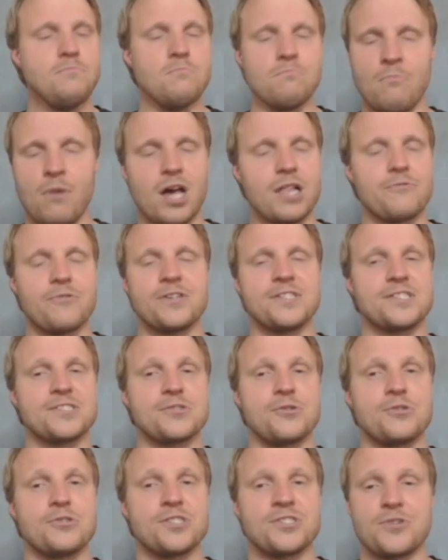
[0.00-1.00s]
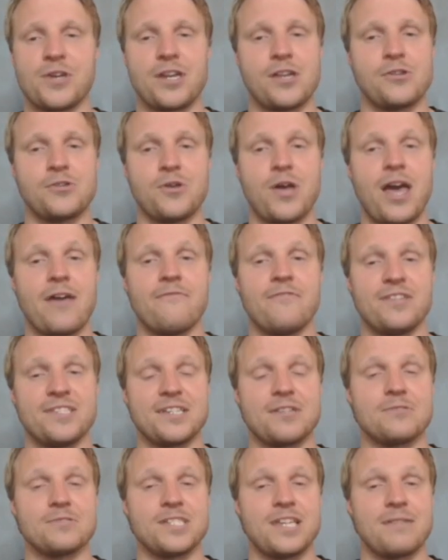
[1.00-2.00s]
Alvarez is going straight into every
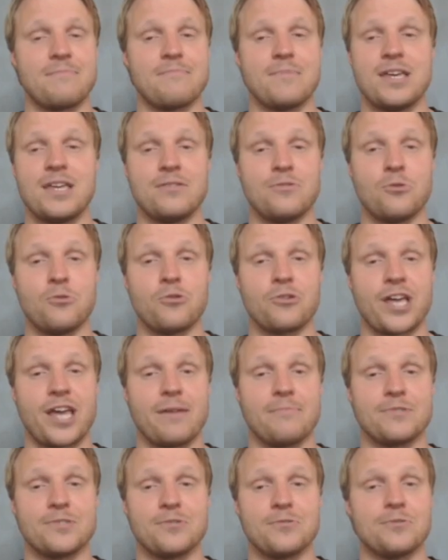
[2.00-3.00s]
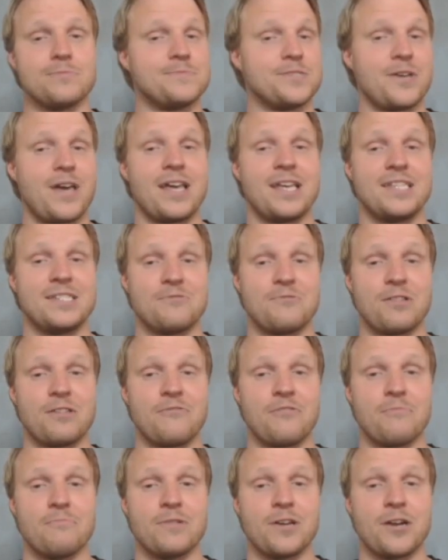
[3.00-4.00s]
single team in the whole game. So yeah, he's a really
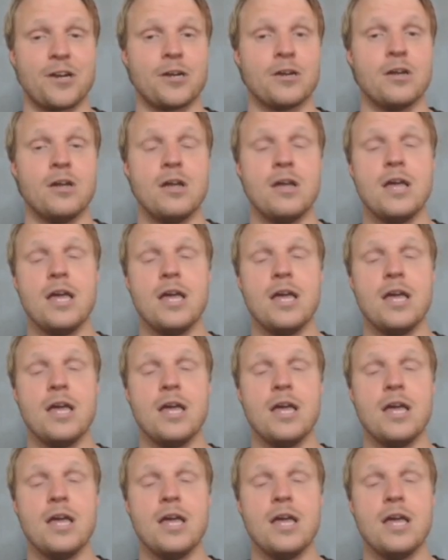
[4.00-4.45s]
fun player.